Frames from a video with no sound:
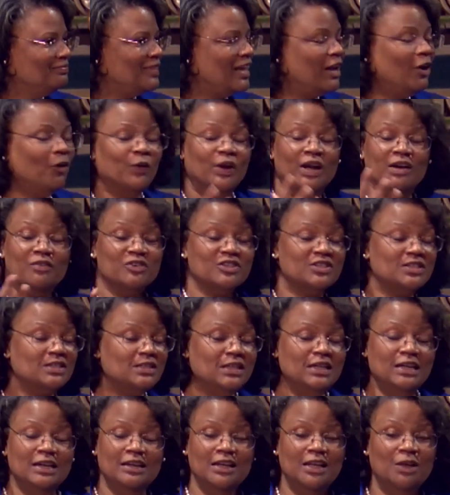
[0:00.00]
They don't ever
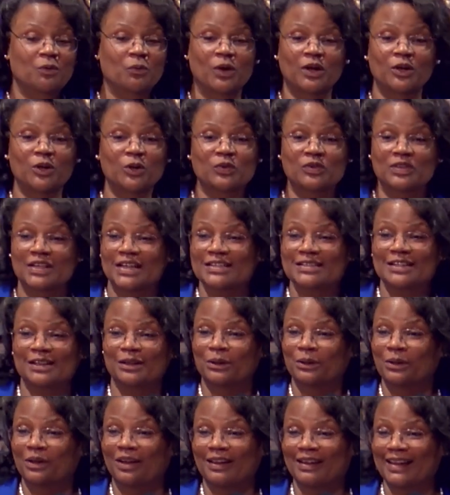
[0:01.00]
see anyone who
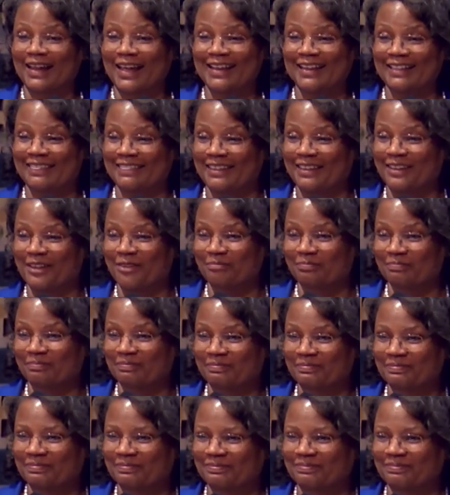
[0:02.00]
doesn't look like them,